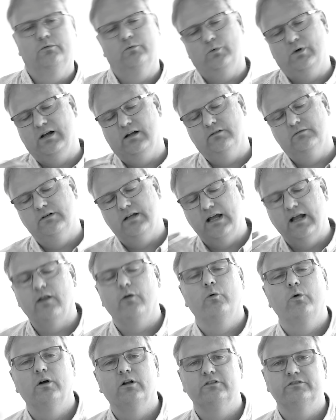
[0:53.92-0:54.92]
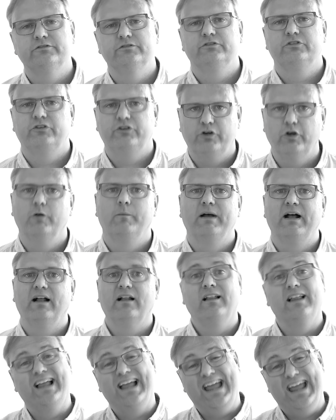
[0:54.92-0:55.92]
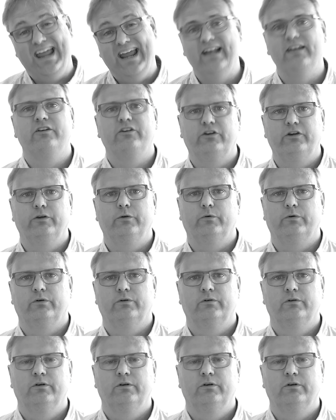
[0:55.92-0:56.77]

Well, Hello World in QML and Qt.